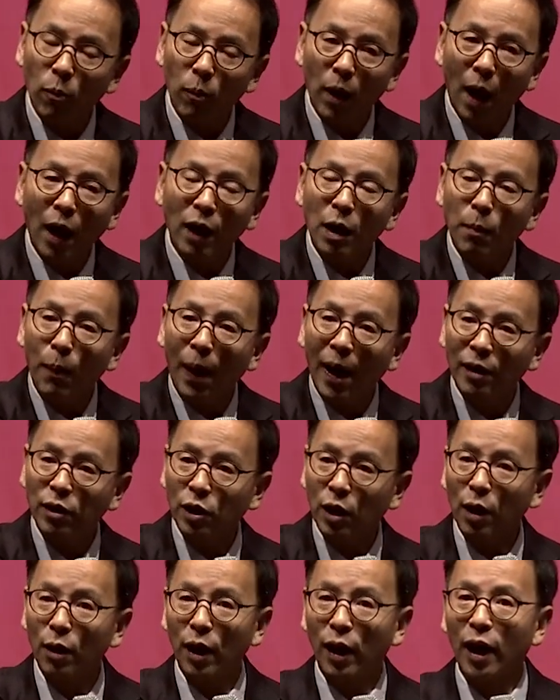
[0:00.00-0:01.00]
other parts
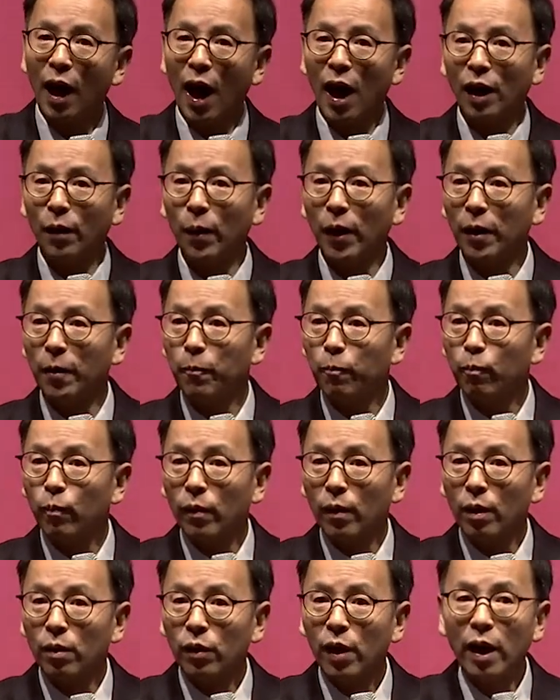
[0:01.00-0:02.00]
in the economy,
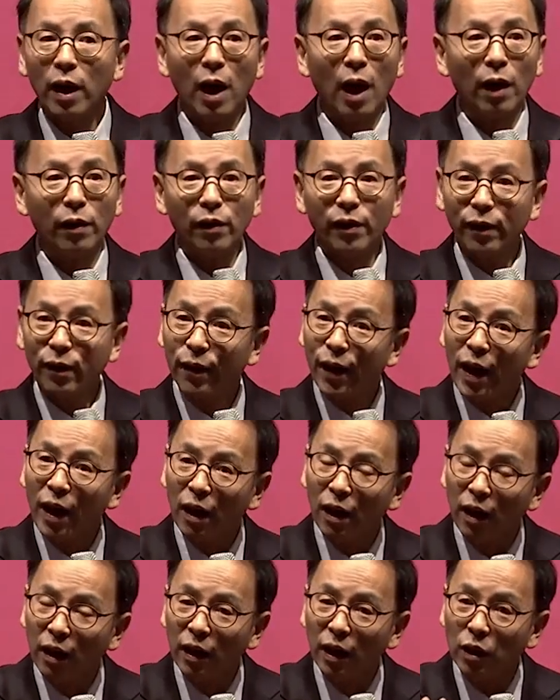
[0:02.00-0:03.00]
their
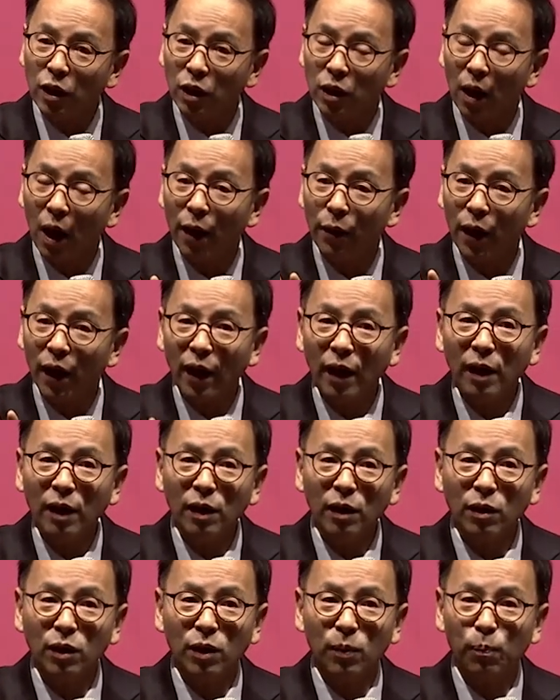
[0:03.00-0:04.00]
earnings
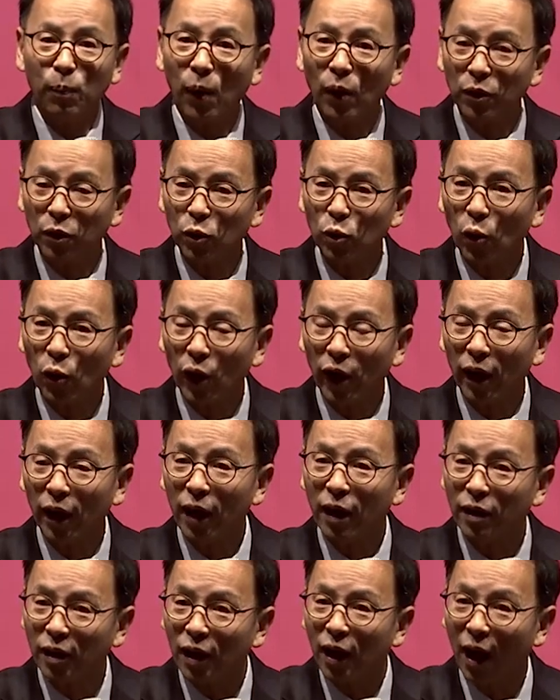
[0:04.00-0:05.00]
story
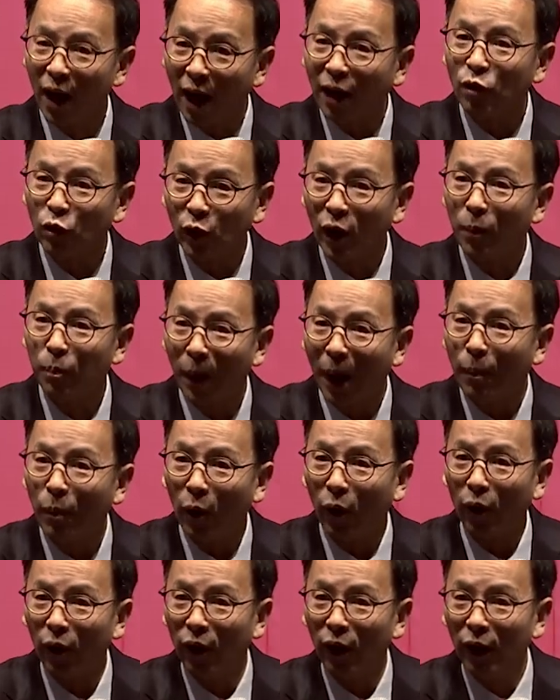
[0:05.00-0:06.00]
is actually a
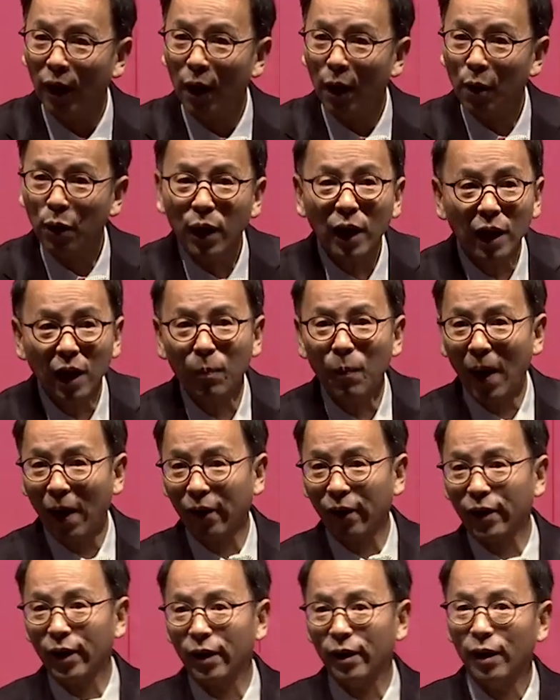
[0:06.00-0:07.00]
bubble. Think about
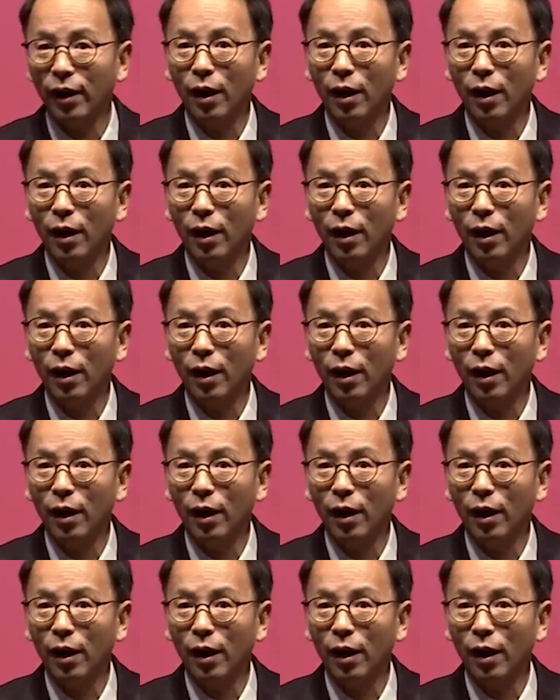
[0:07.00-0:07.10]
it.